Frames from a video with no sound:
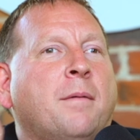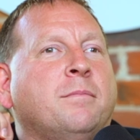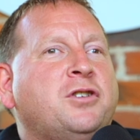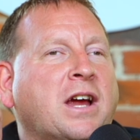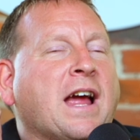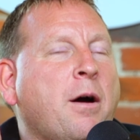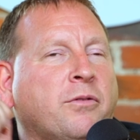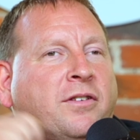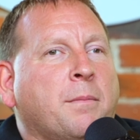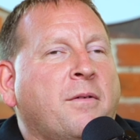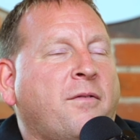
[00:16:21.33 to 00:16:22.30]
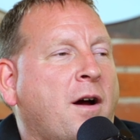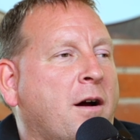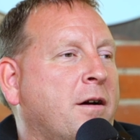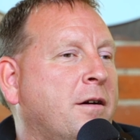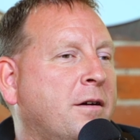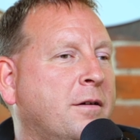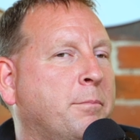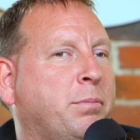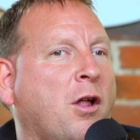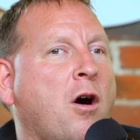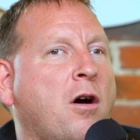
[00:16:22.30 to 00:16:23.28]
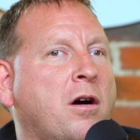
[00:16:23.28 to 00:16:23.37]
Check out some of our
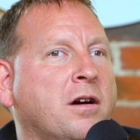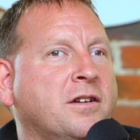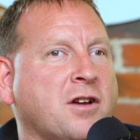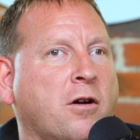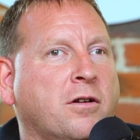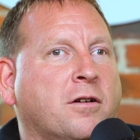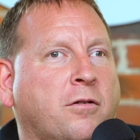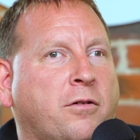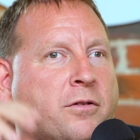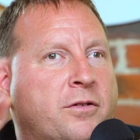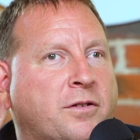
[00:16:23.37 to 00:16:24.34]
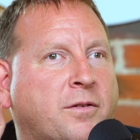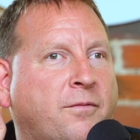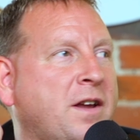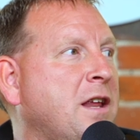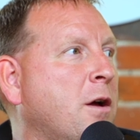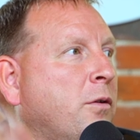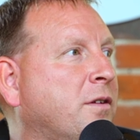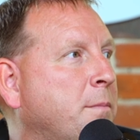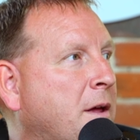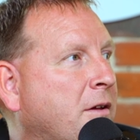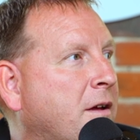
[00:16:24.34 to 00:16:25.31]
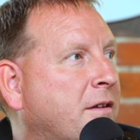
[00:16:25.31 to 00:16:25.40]
blogs, articles, videos.
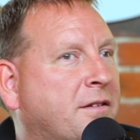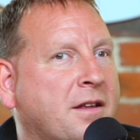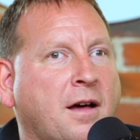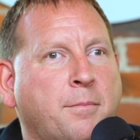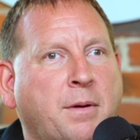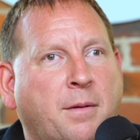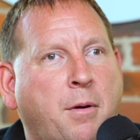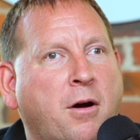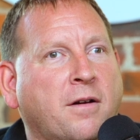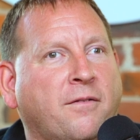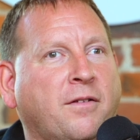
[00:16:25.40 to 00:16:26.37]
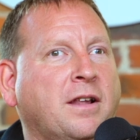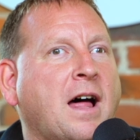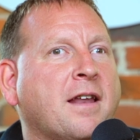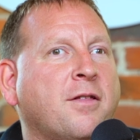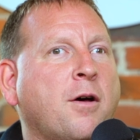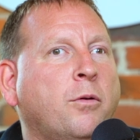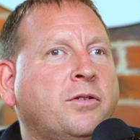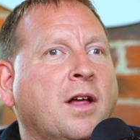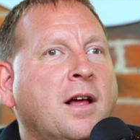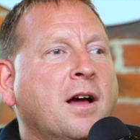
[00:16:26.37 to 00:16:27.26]
Amelia's been a part of a lot of those.